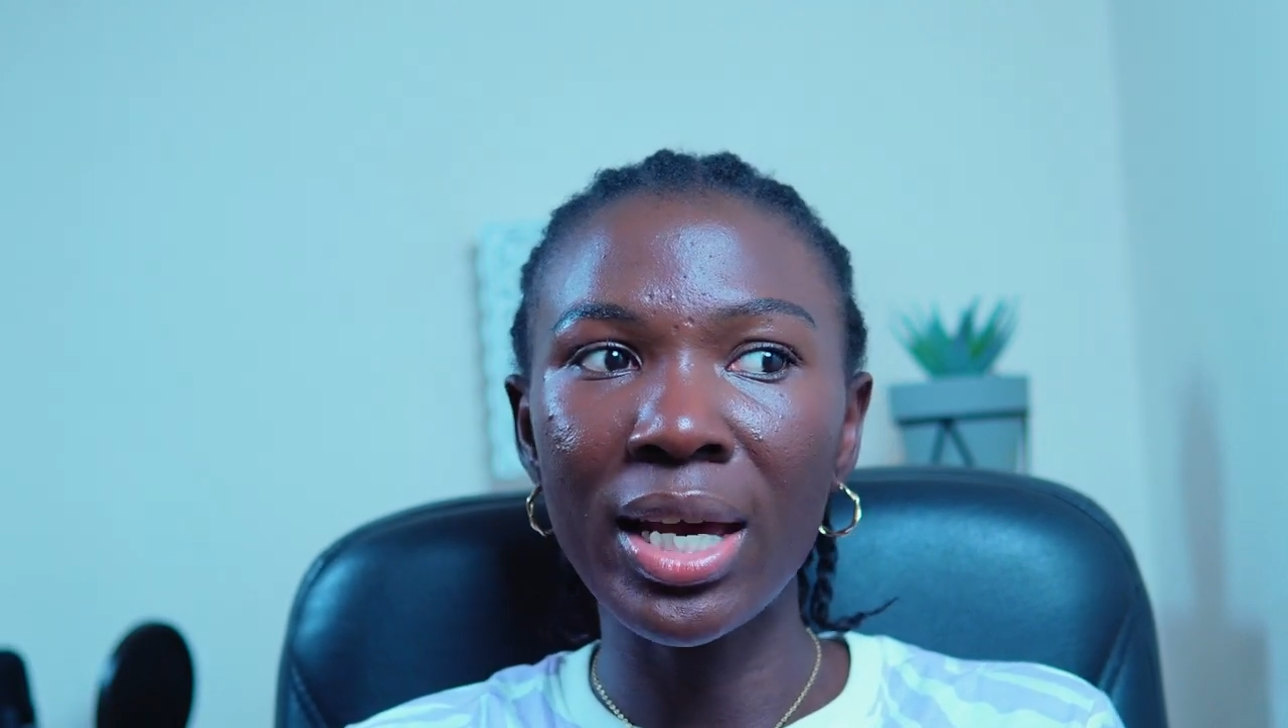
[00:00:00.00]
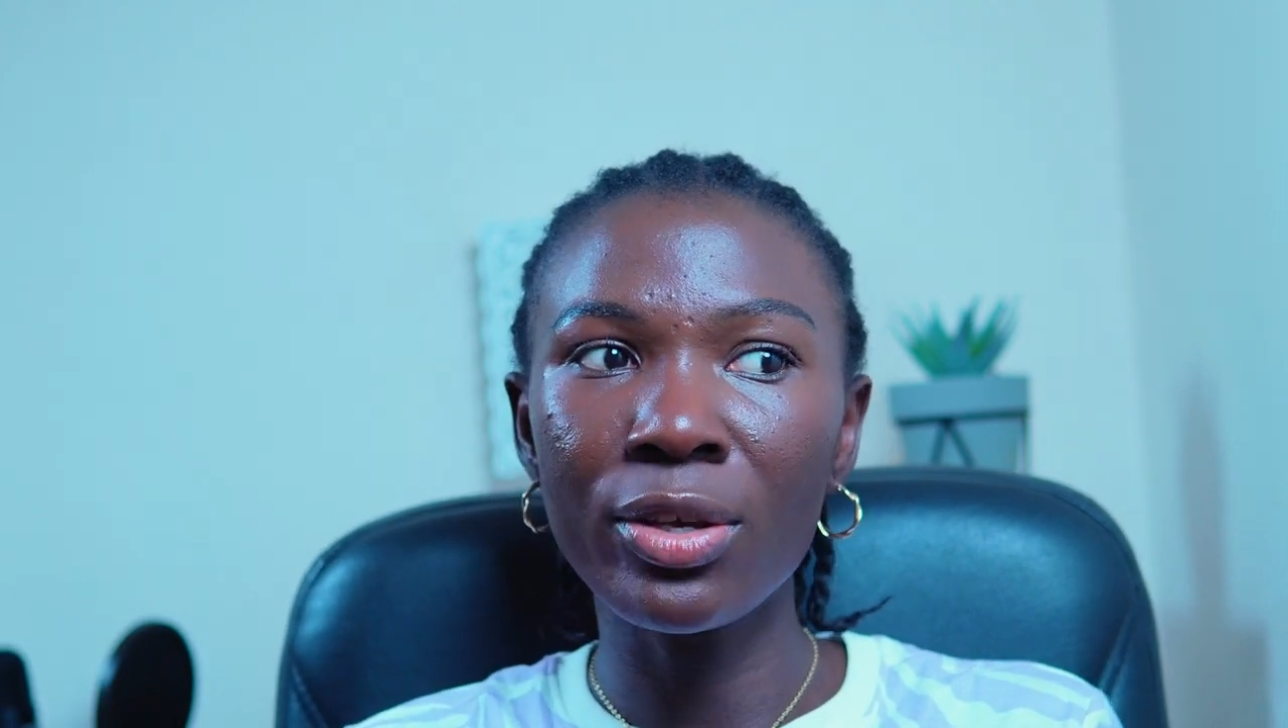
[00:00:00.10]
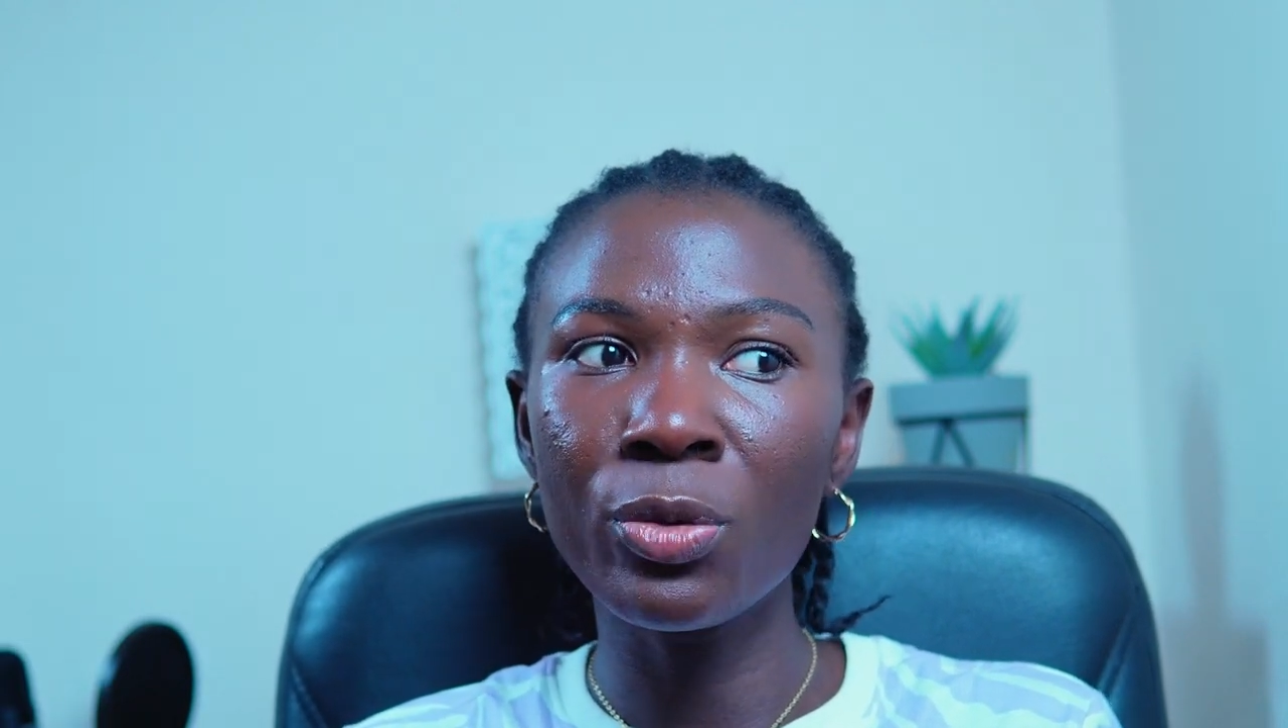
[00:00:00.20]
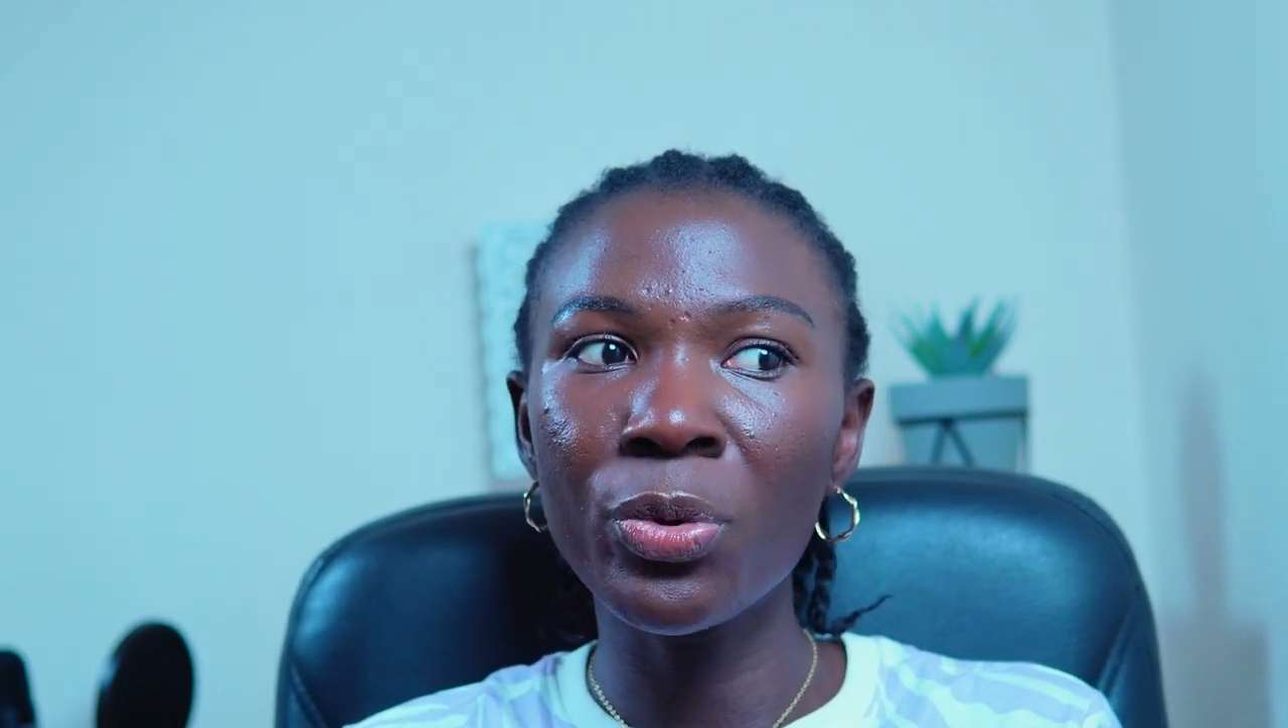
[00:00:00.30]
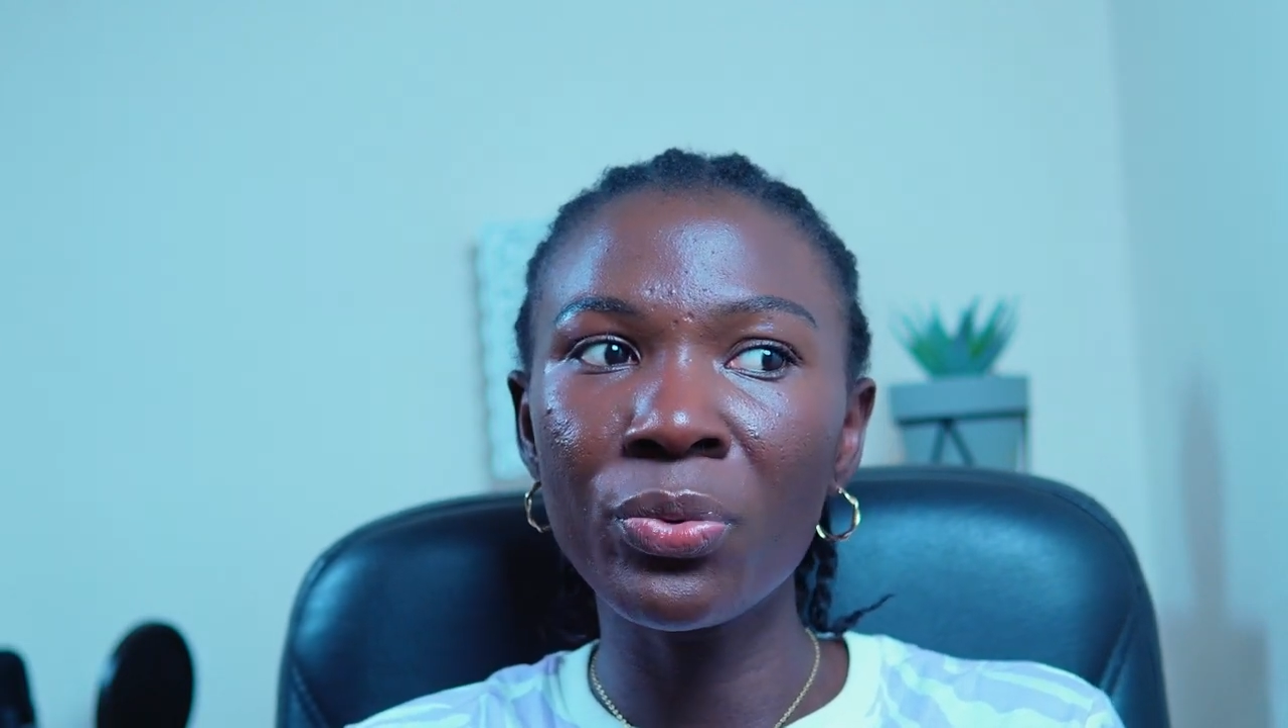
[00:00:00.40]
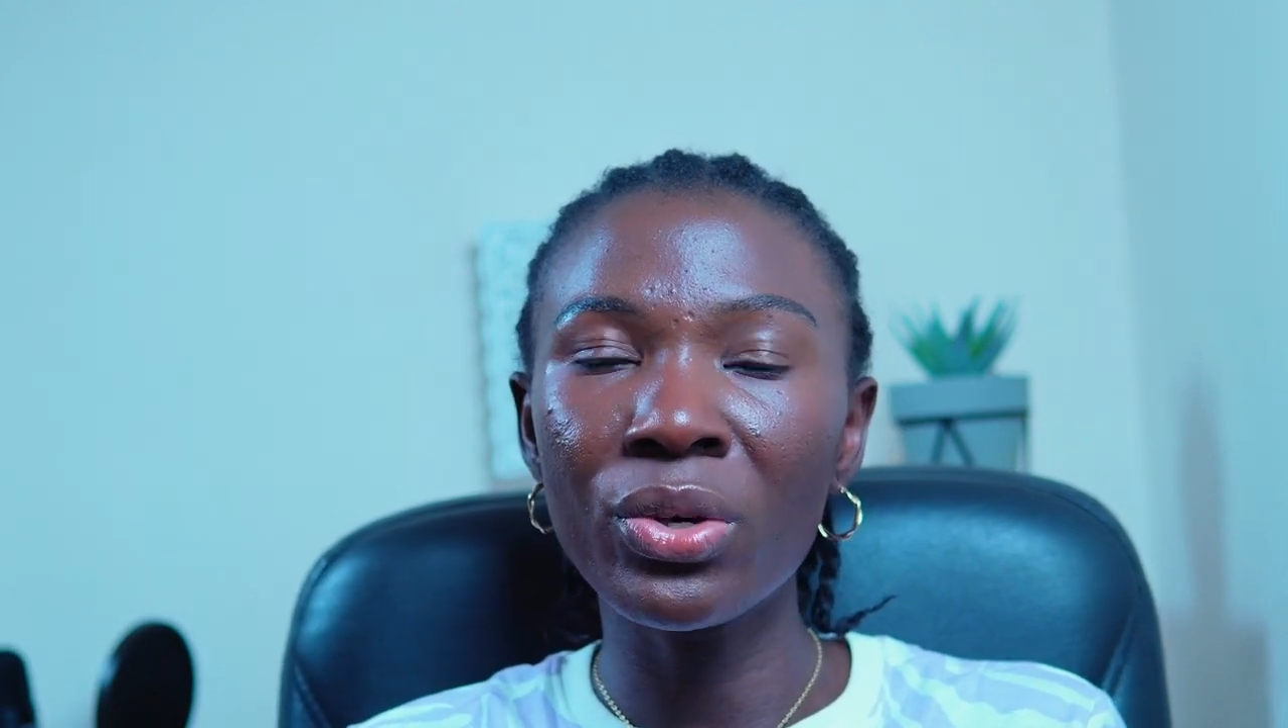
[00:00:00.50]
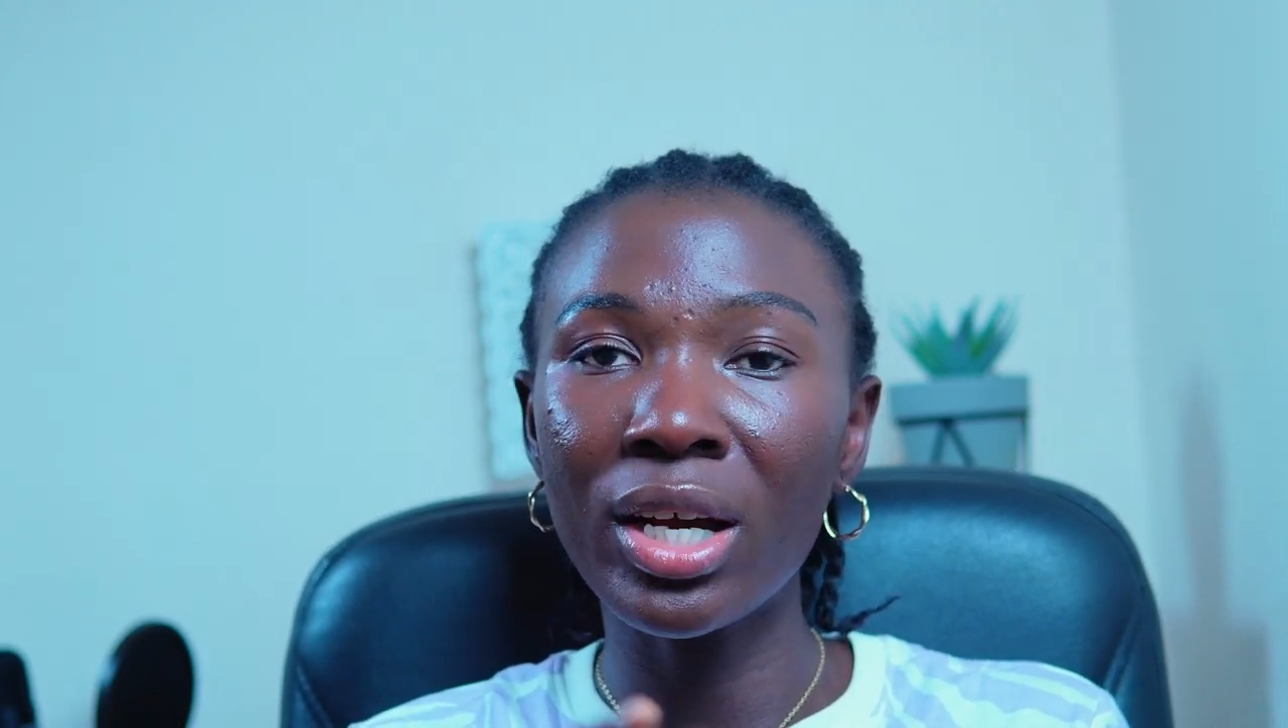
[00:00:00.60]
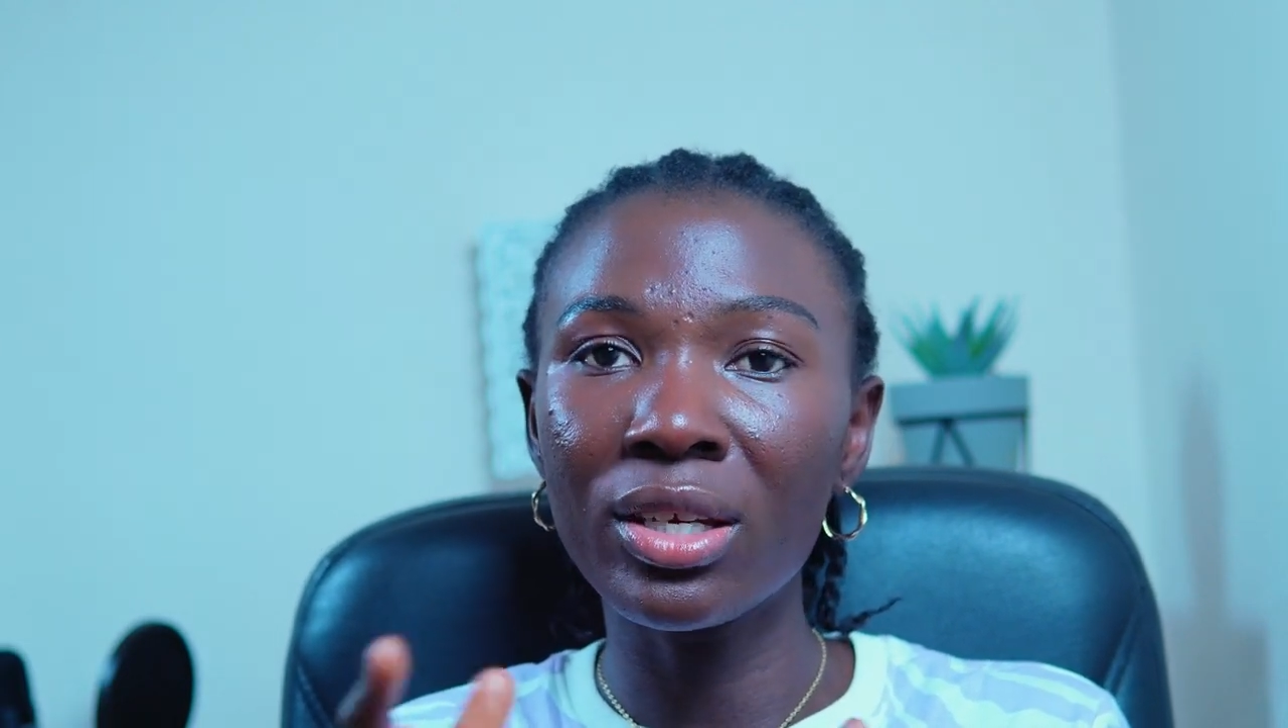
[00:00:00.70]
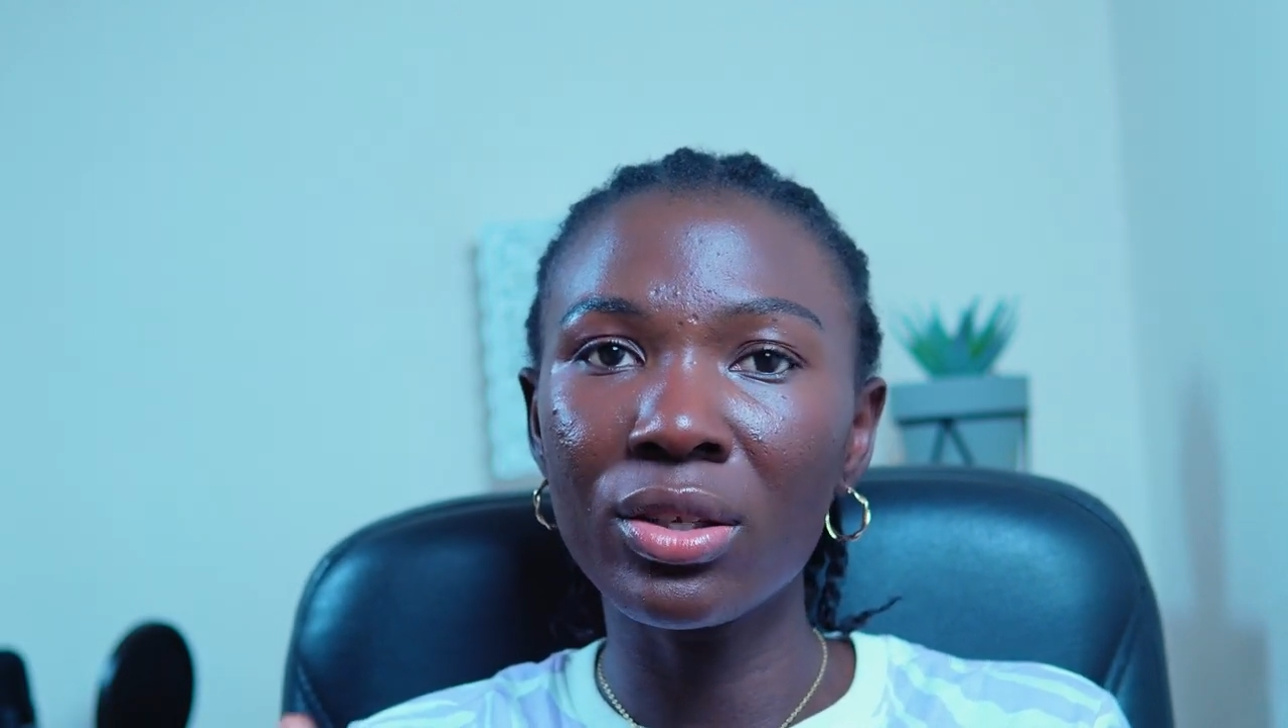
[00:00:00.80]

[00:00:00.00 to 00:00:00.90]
and you people can